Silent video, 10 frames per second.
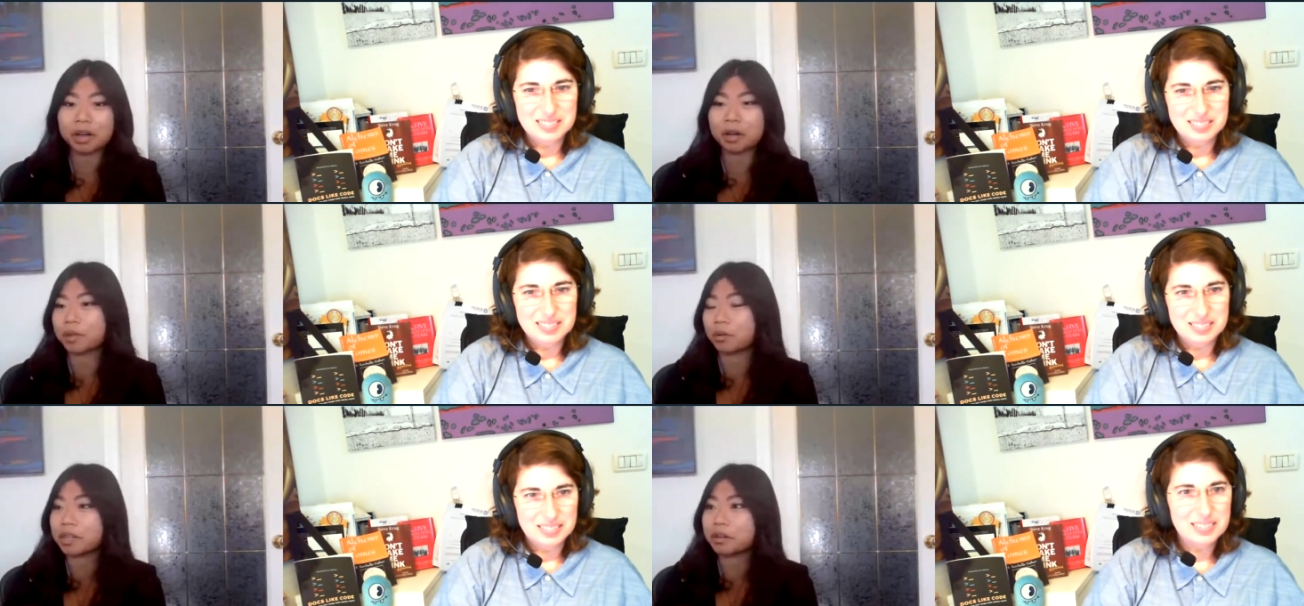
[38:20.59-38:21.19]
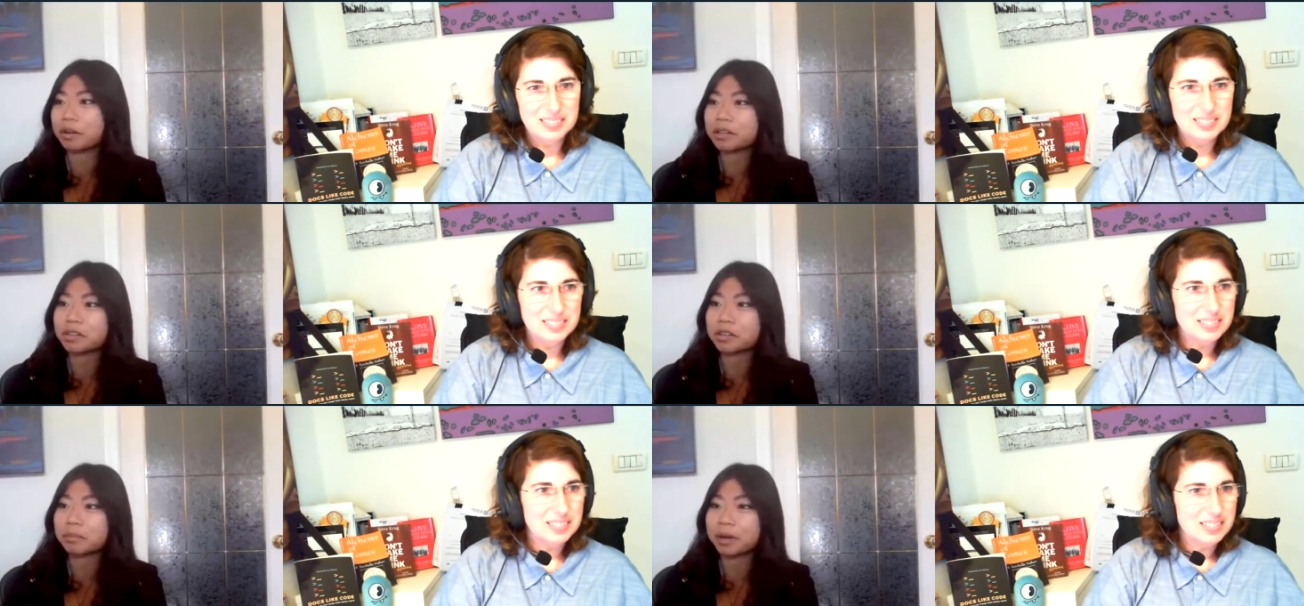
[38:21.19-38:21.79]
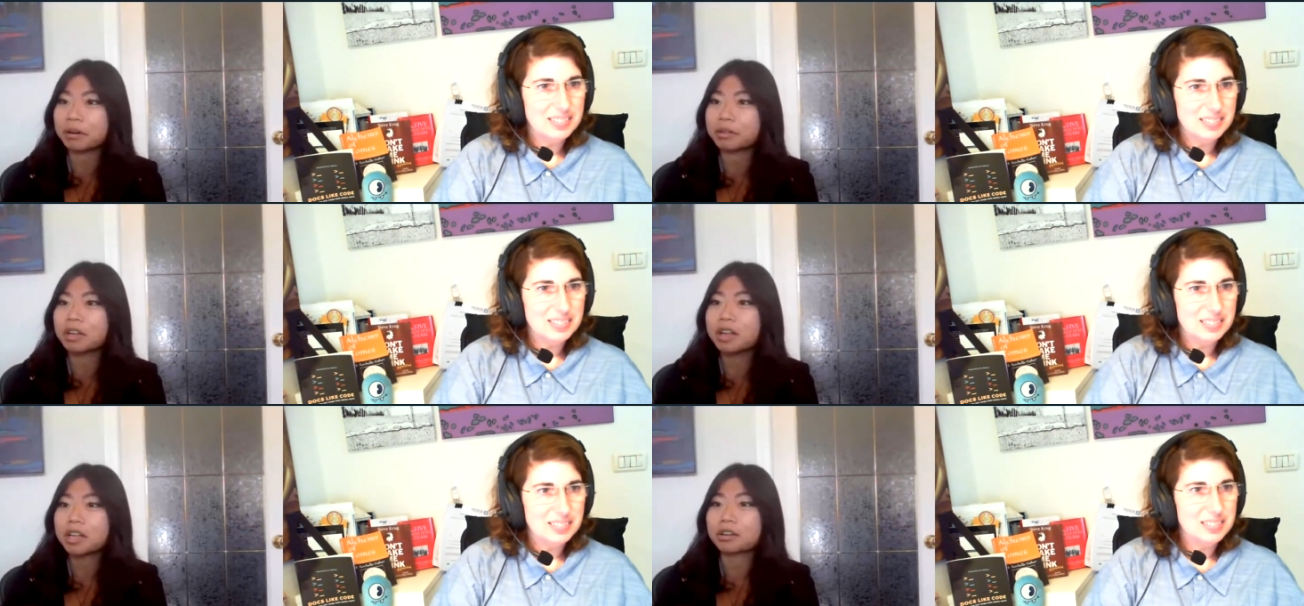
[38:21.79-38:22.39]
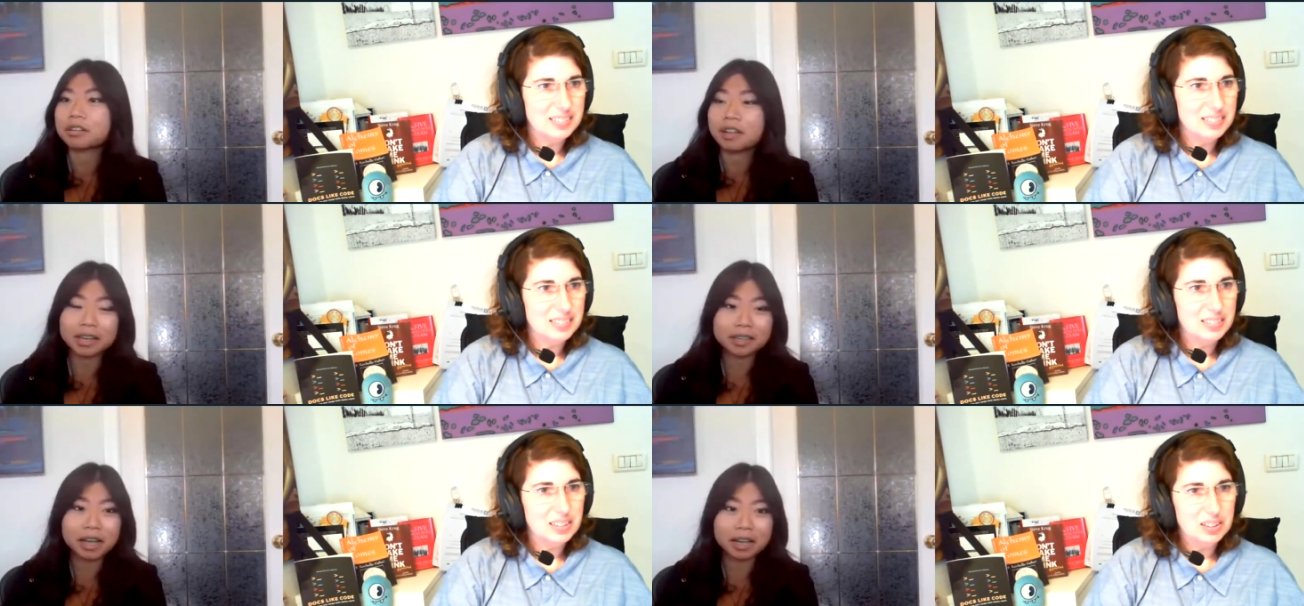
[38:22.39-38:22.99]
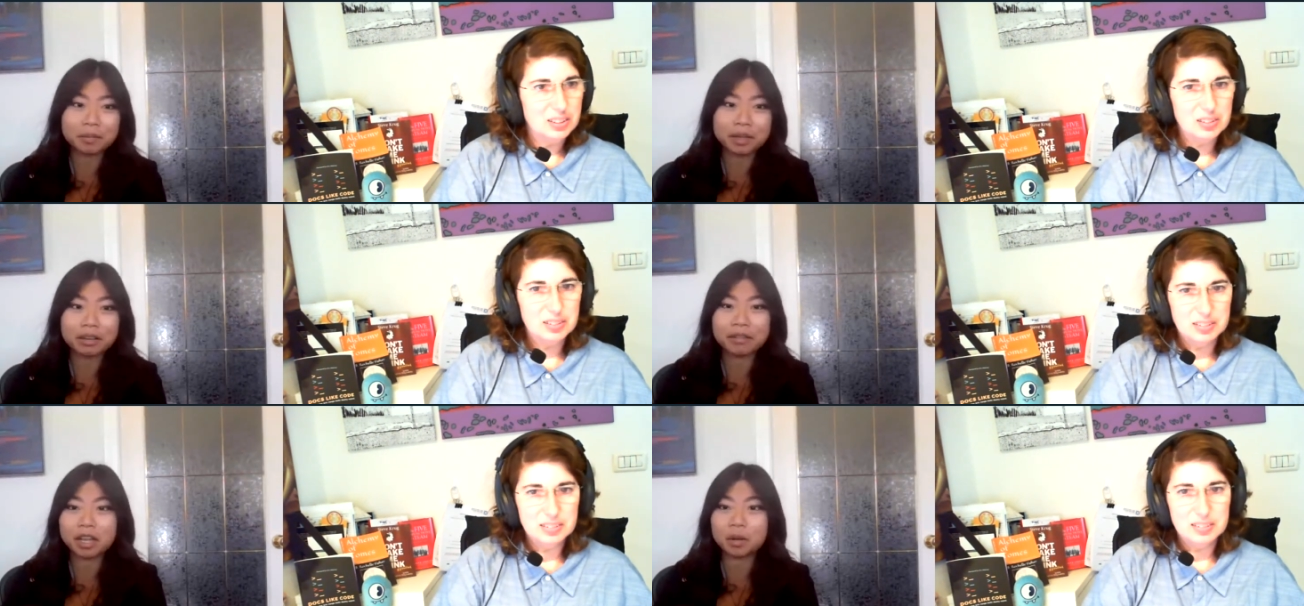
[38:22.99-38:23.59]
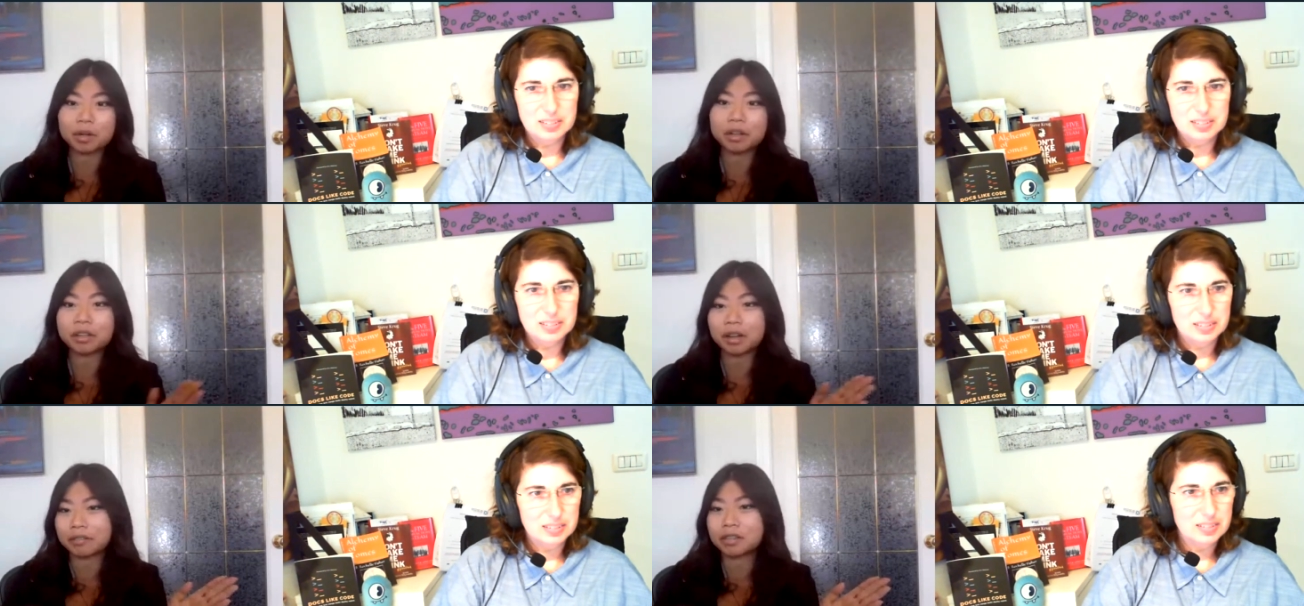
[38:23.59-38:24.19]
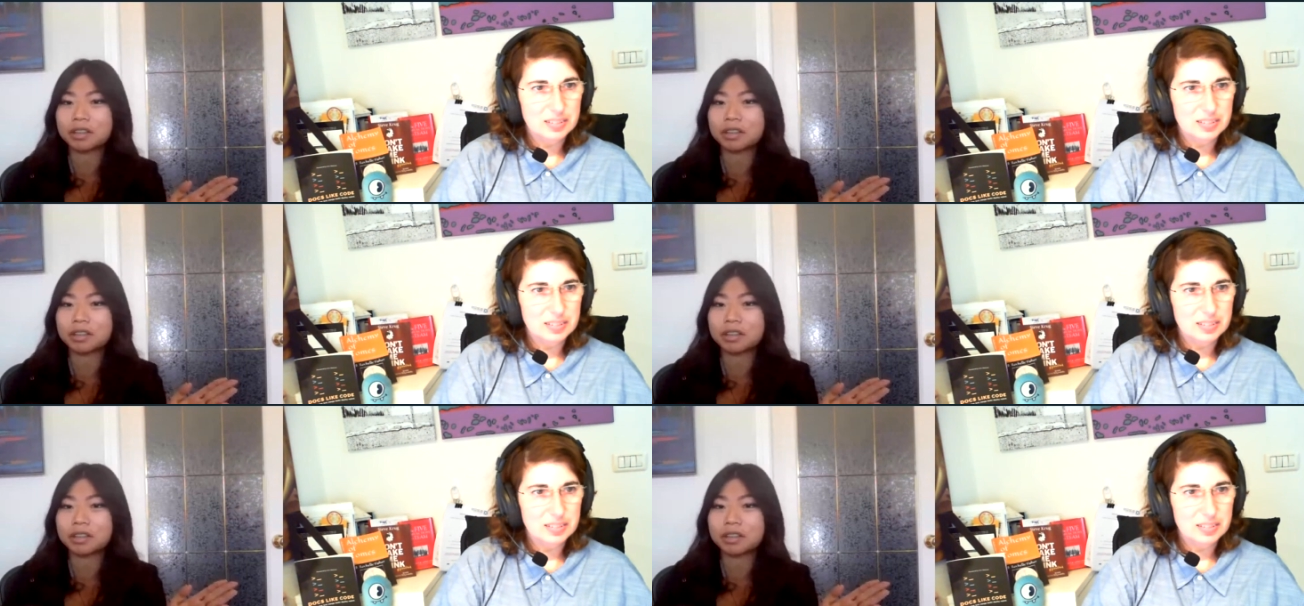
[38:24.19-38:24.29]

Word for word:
Speaker 1: Um, there was a question about your slide deck being available. I've